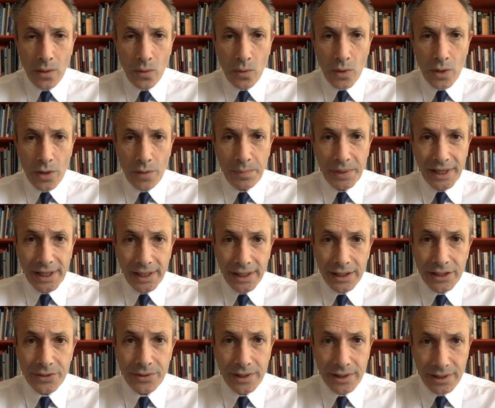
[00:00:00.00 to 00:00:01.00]
We're
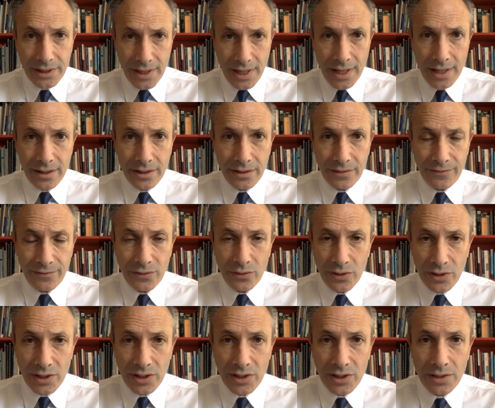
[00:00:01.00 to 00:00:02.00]
beginning to understand that
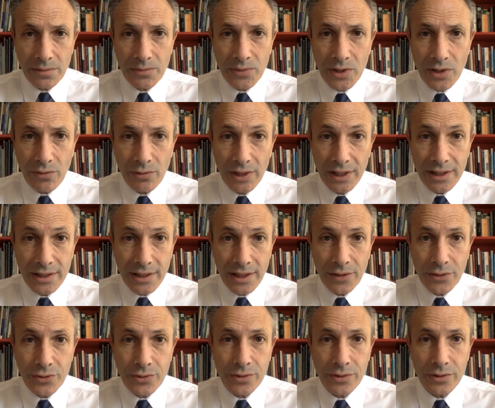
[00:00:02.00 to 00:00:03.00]
food systems are really
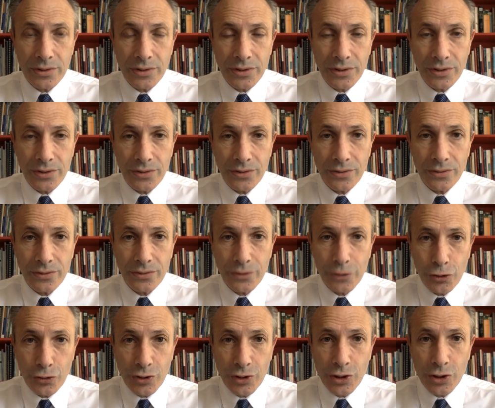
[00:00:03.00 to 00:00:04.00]
central to
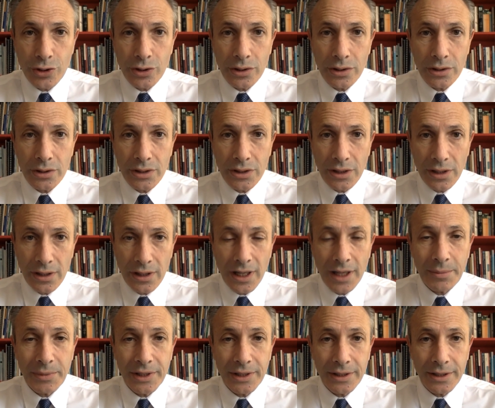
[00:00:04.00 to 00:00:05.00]
nutrition, to
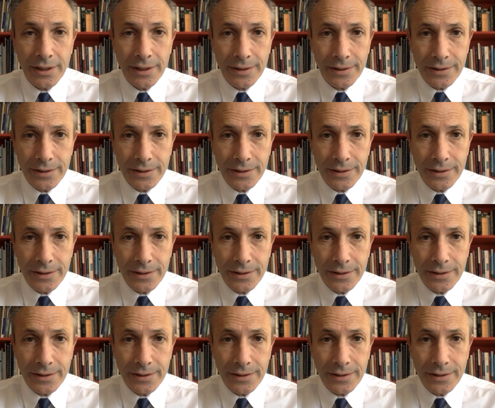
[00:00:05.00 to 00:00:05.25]
climate,